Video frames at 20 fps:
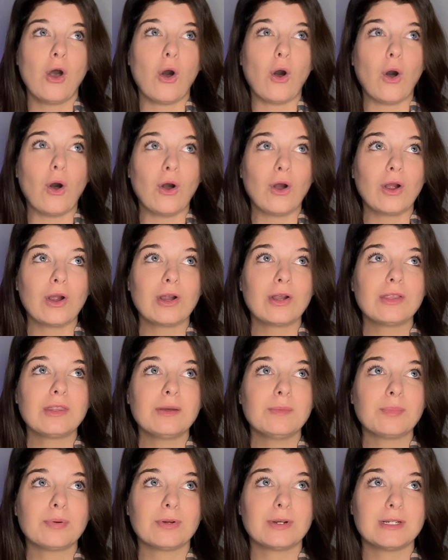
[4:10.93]
Are the
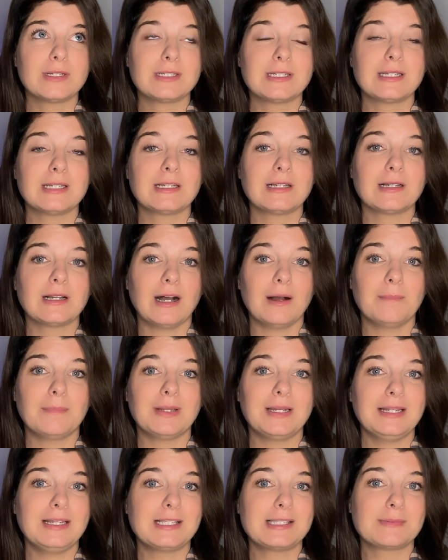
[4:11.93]
printing
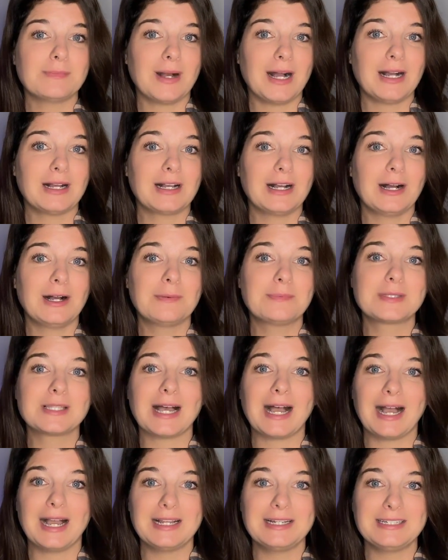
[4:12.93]
company's mock-ups
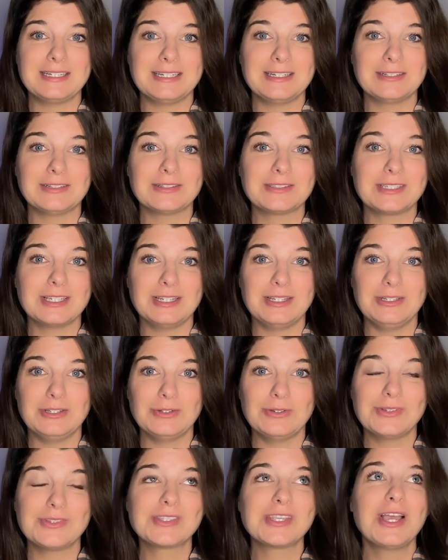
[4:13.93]
ideal to
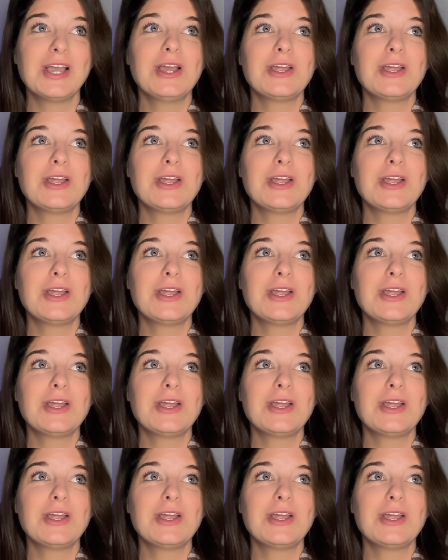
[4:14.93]
use?